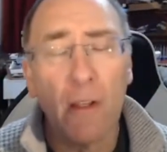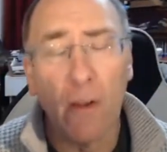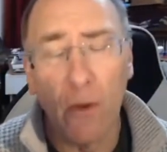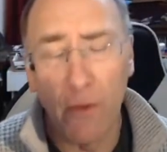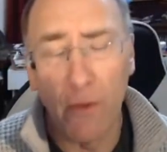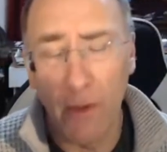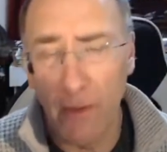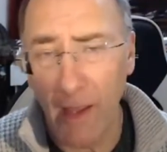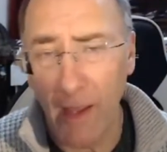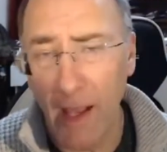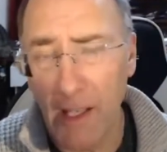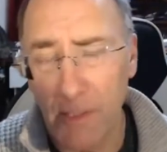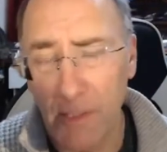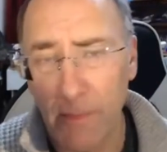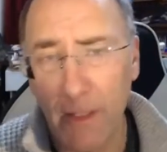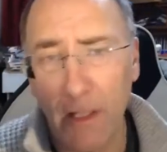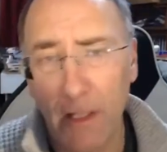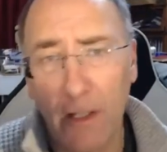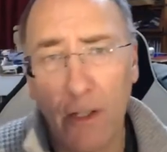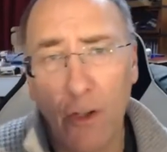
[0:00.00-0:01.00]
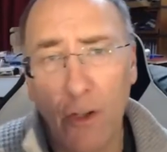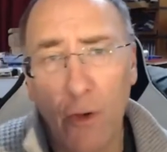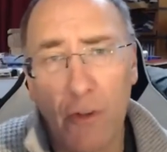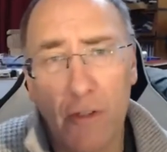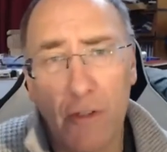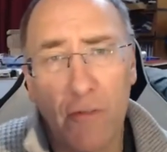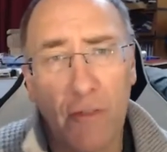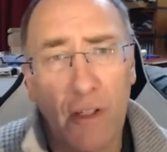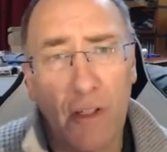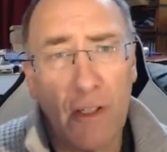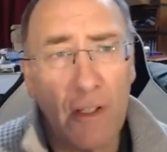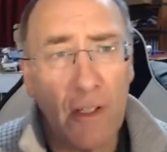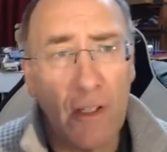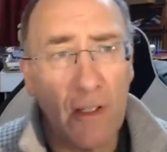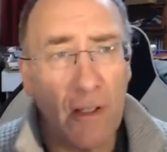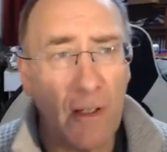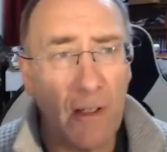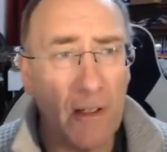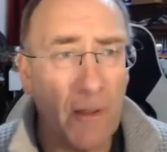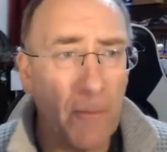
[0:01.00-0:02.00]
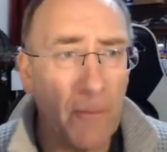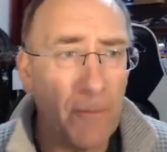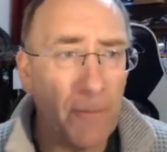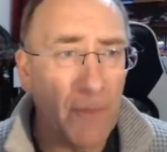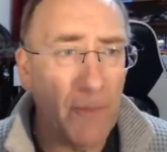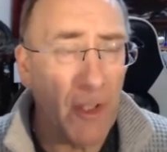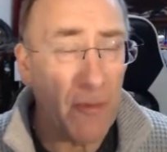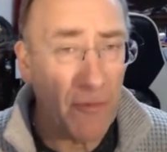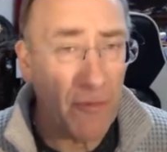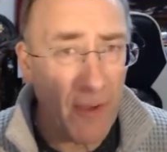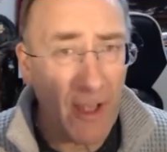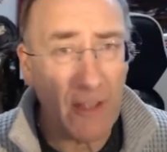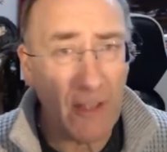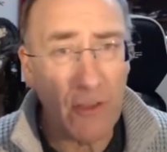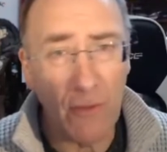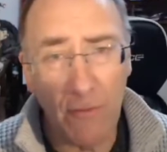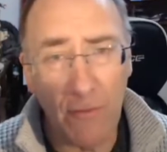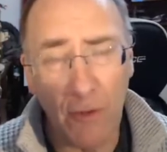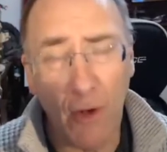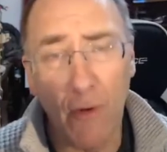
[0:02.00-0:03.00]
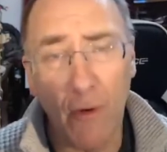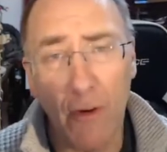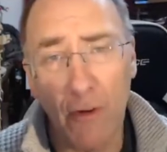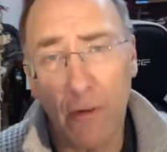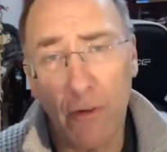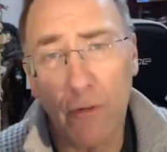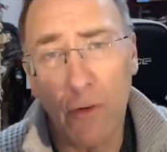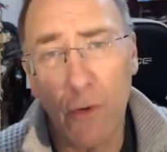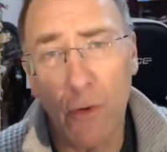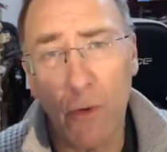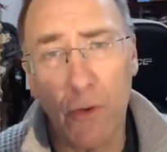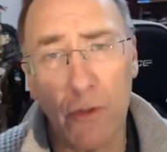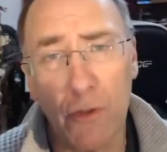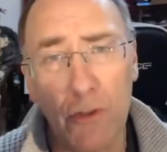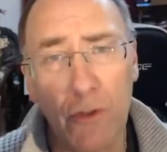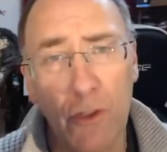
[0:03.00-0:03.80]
although there has been a lot of effect on Florida, of course.